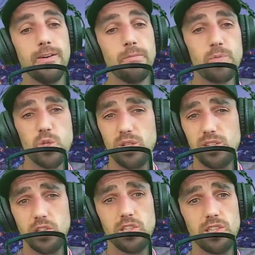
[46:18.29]
So this is
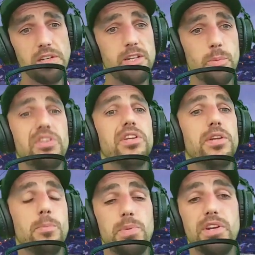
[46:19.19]
just a little bit
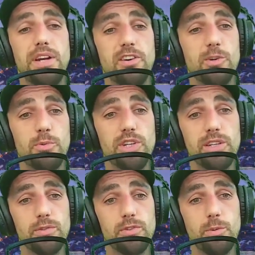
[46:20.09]
bit here I'm reading
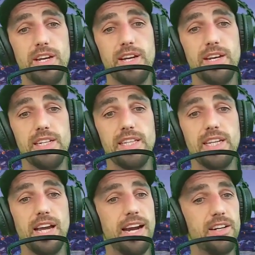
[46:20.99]
from uh, the
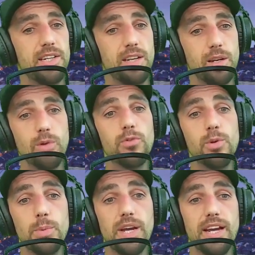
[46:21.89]
article from
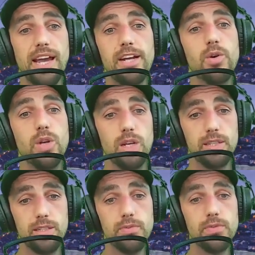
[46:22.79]
uh, Echo
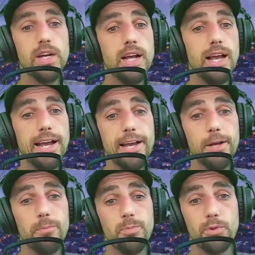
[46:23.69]
Live,
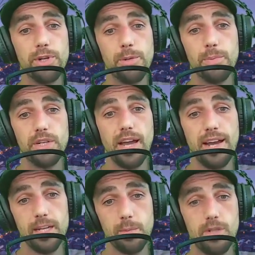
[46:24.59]
um, written by Anne
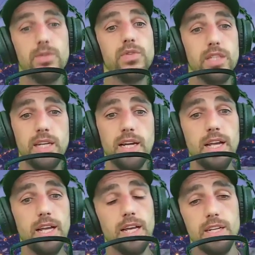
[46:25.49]
Murphy.
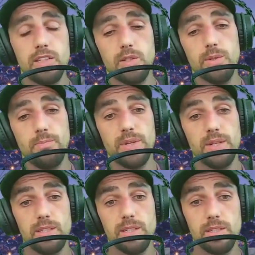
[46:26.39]
So there,
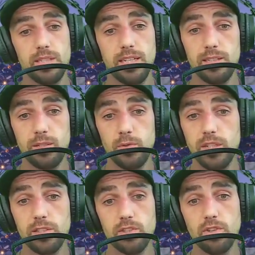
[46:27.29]
there's the the
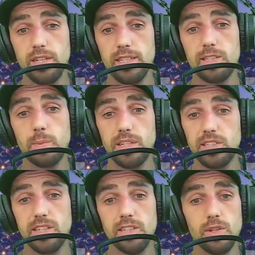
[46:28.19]
figures released by the
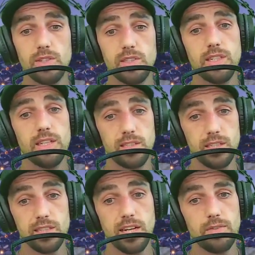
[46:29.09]
Central Statistics
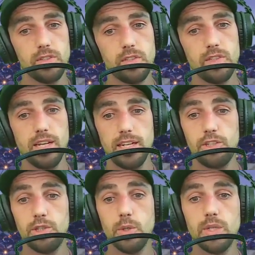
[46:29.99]
Office uh,
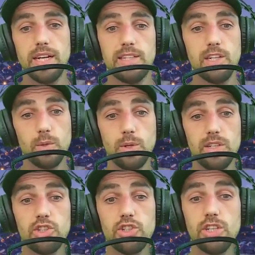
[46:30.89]
showed that there were
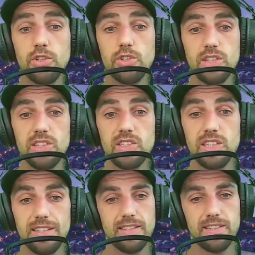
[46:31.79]

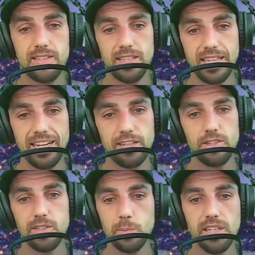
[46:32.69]
306
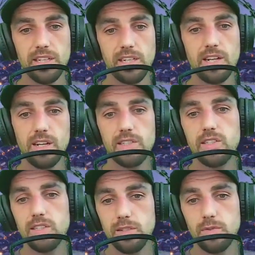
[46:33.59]
detections made in Cork
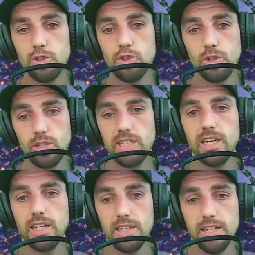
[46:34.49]
City for drug
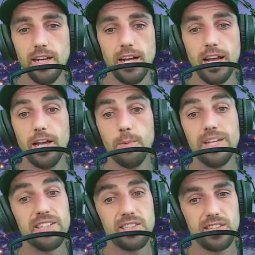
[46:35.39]
dealing um, in
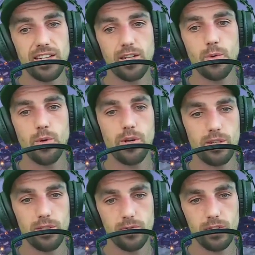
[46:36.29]
the second quarter
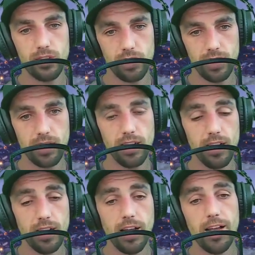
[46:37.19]
of this year
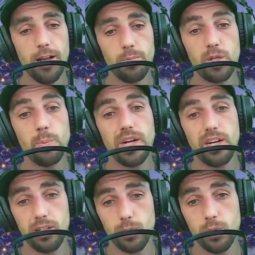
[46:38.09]
um, compared
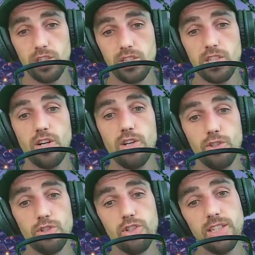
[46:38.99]
to just
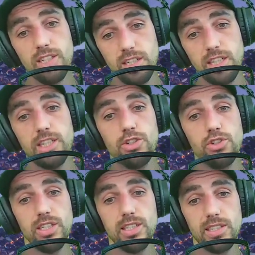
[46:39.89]
193
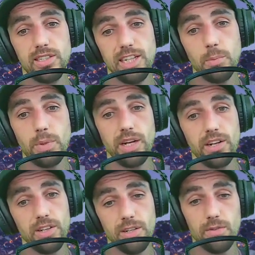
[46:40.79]
in the same
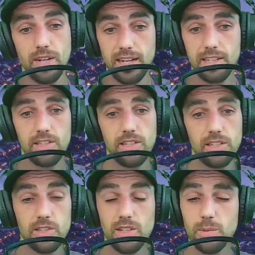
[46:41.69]
period of last year.
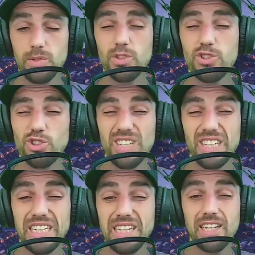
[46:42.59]
So that was for drug
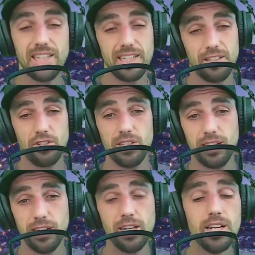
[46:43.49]
dealing actually
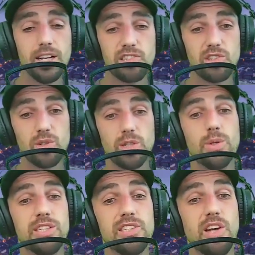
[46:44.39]
there. So
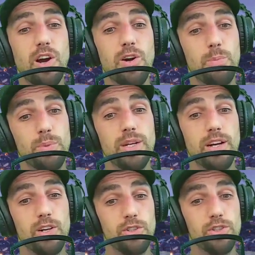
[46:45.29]
it's up
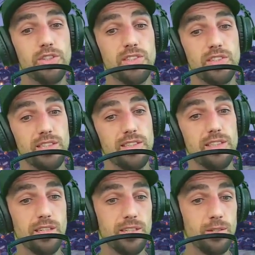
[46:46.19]
160,
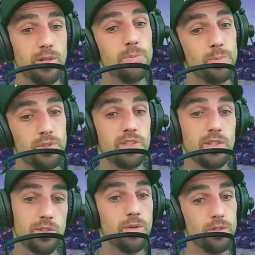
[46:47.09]

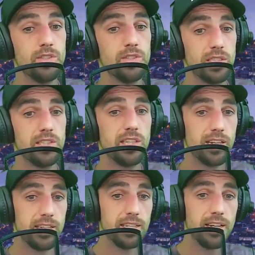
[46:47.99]
160 odd.
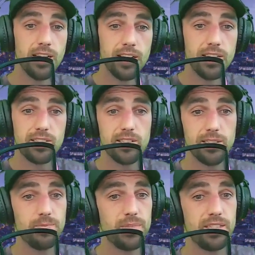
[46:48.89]
So
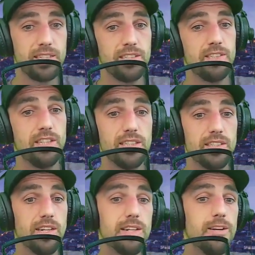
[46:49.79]
that, that's crazy,
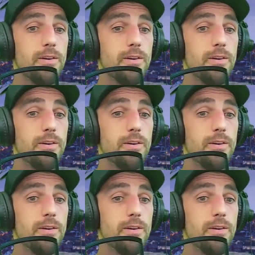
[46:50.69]
like.